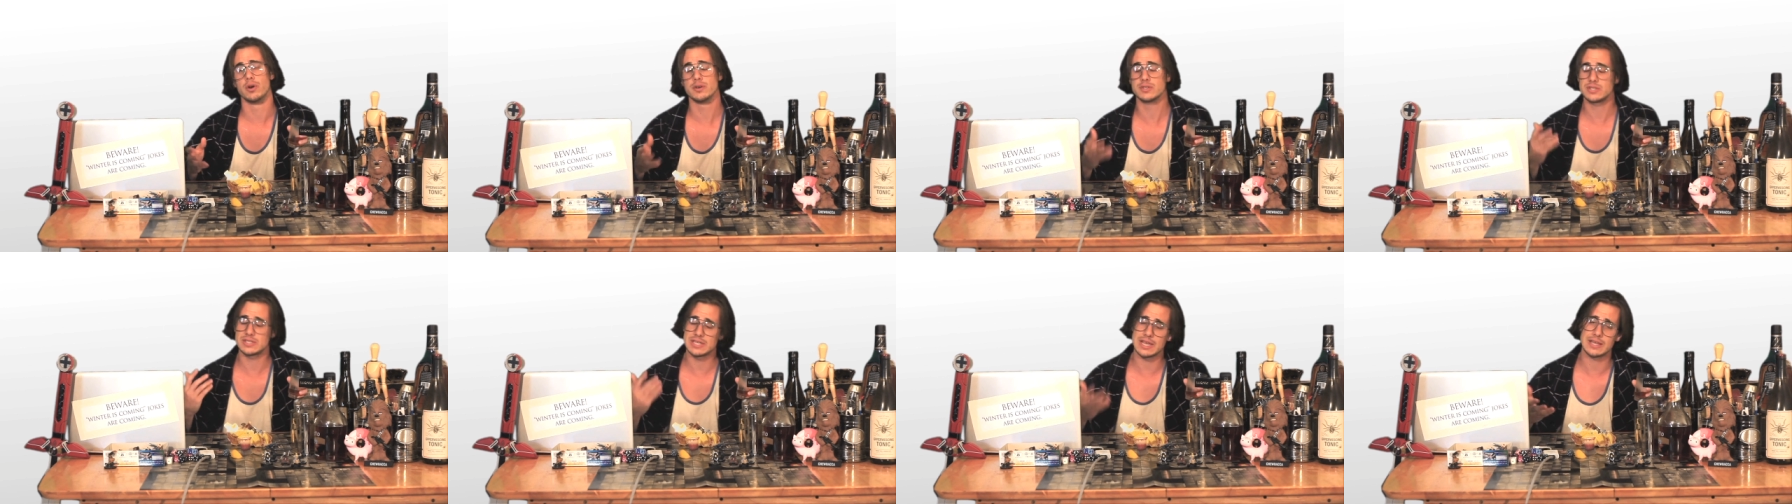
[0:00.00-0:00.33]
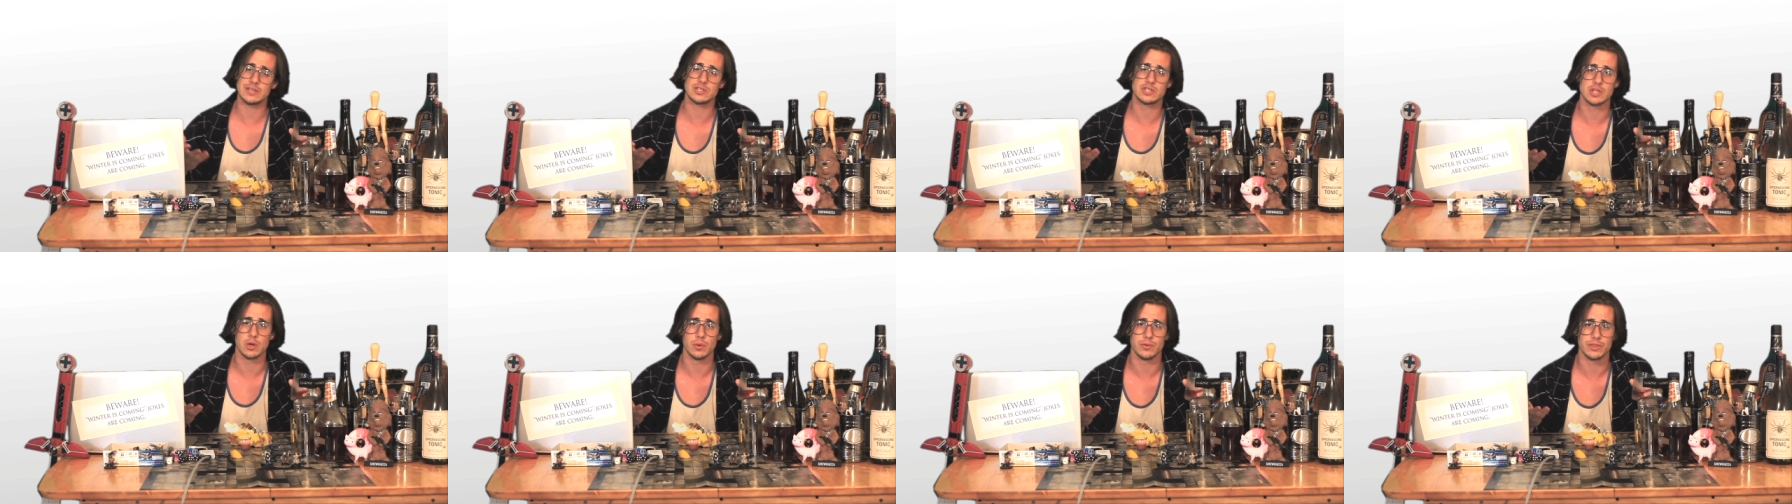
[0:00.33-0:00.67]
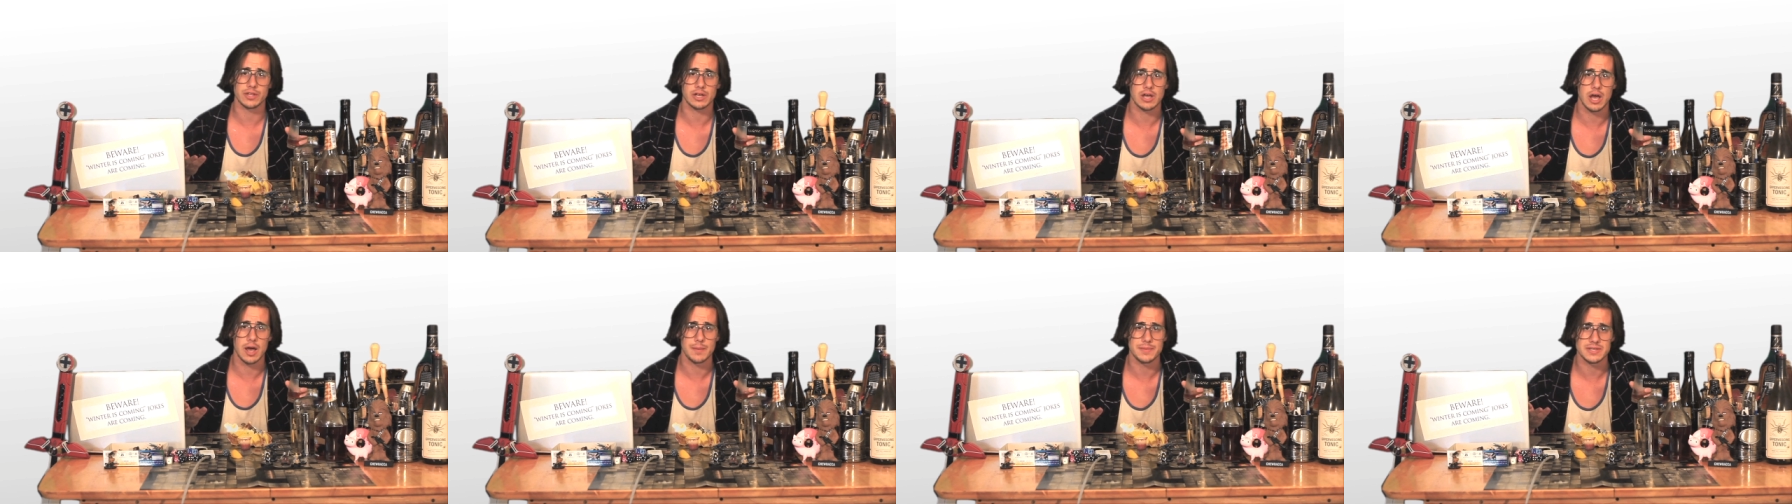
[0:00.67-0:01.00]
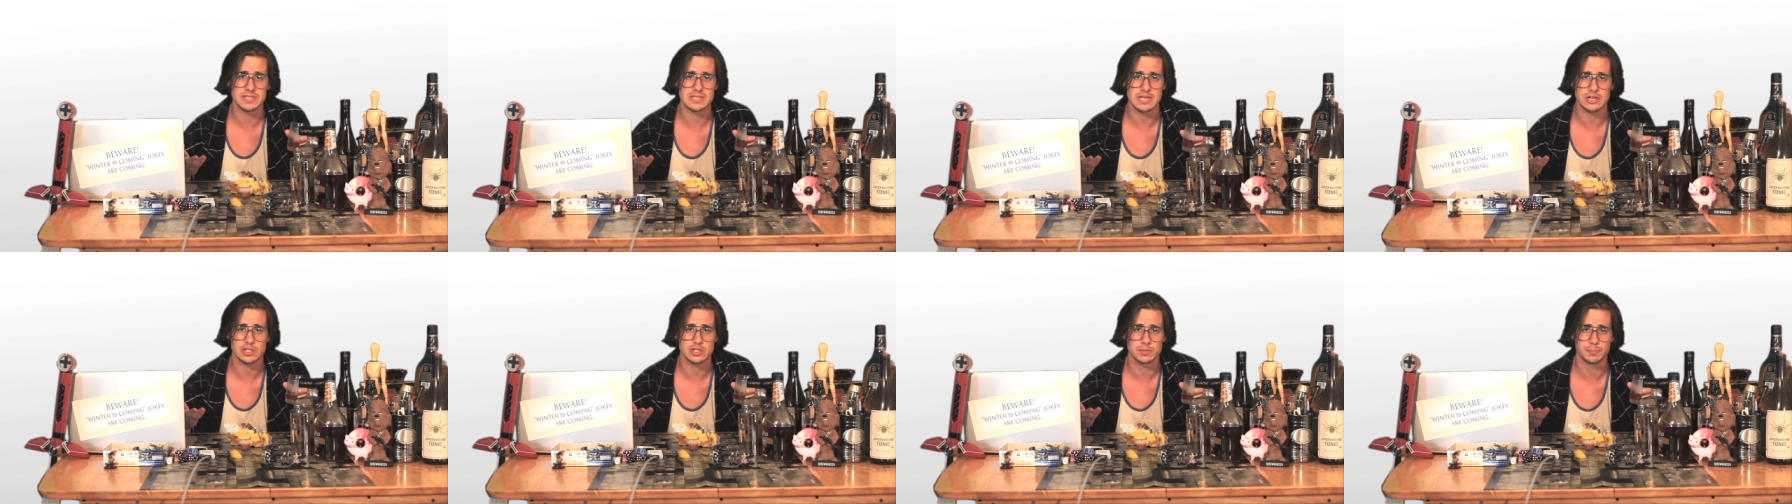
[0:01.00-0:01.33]
say so in the comment
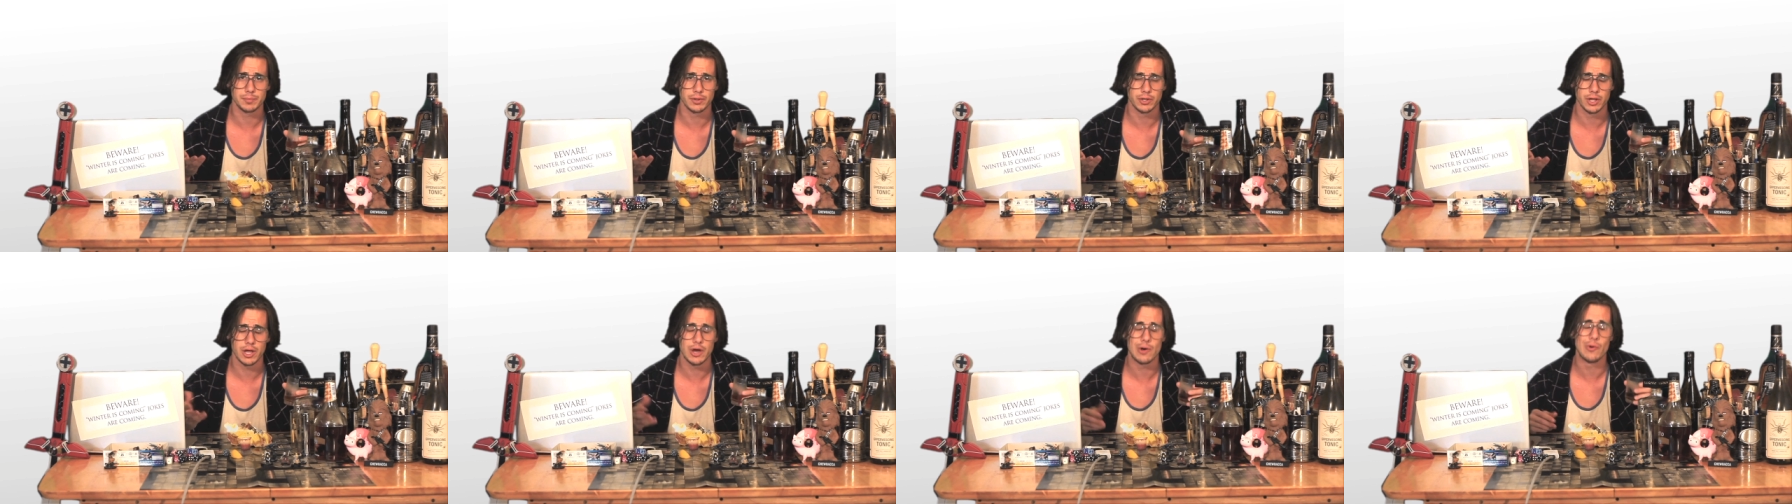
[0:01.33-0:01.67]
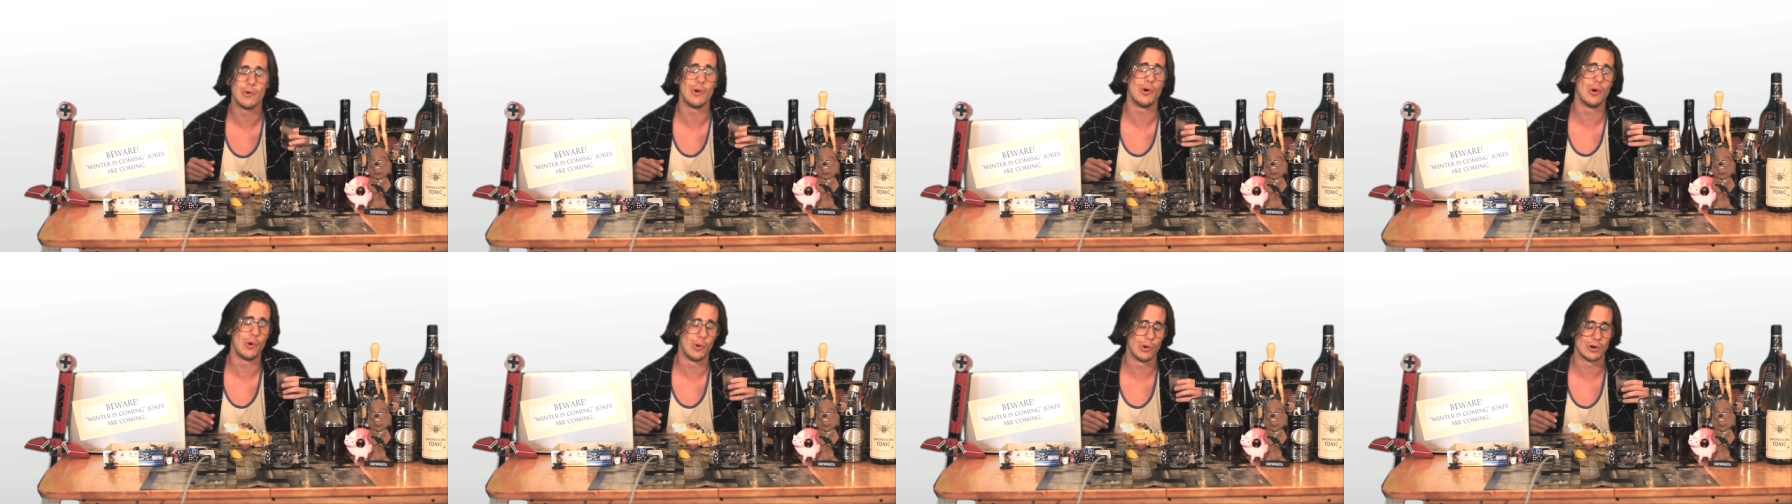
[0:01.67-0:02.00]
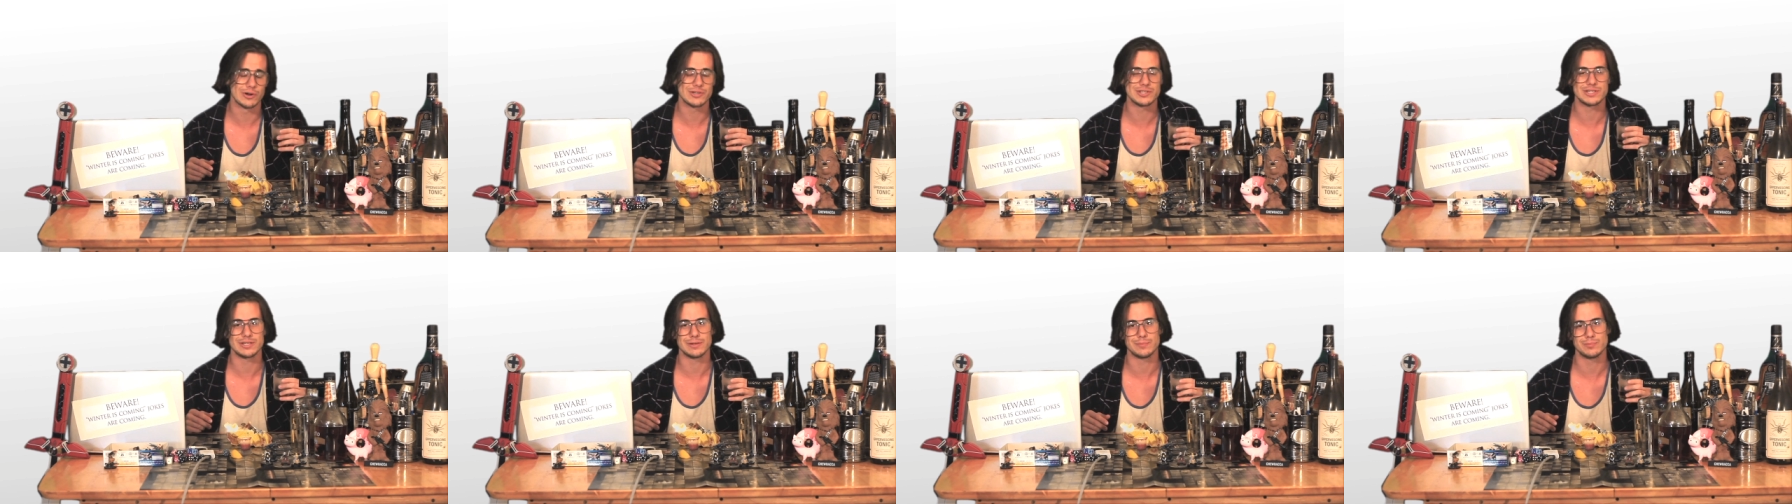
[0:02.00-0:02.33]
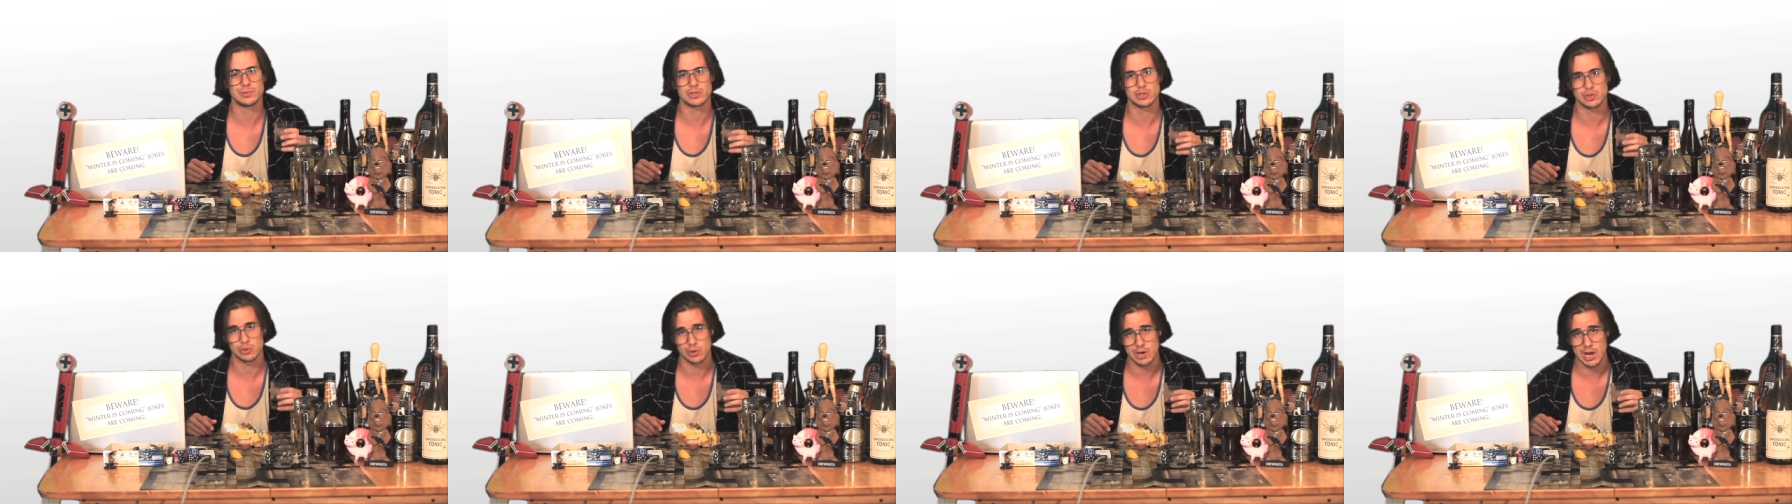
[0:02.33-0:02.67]
section below or
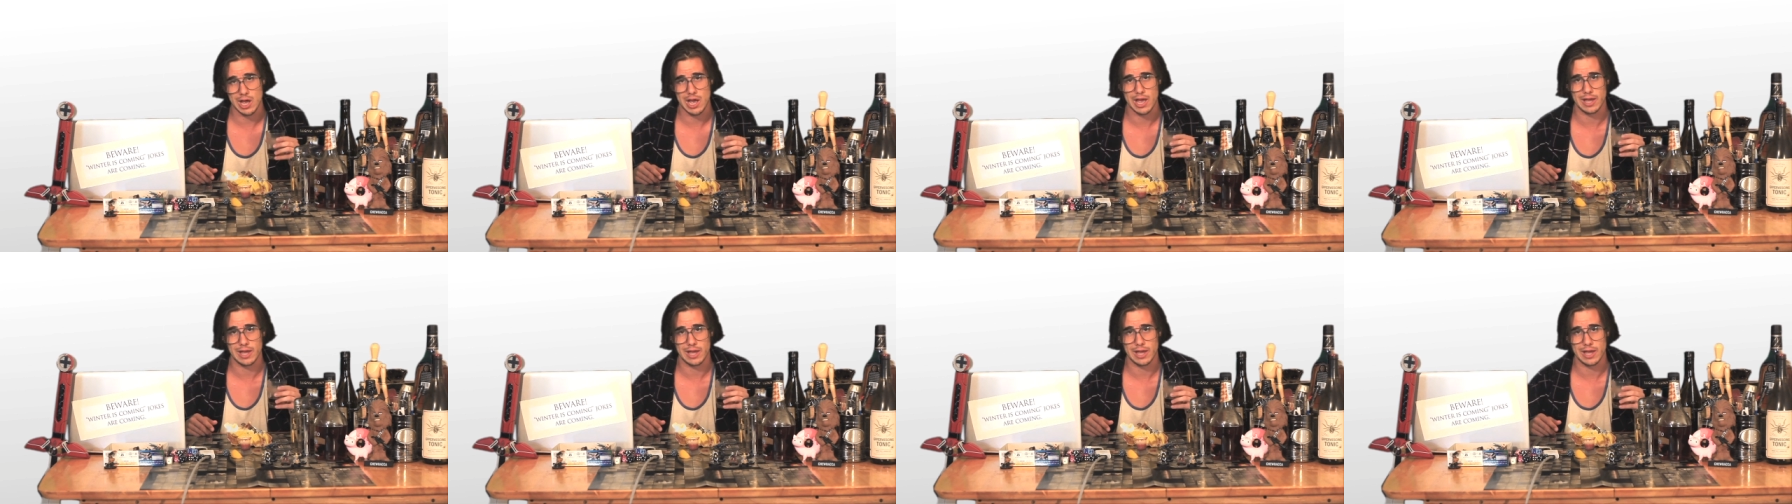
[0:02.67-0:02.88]
subscribe.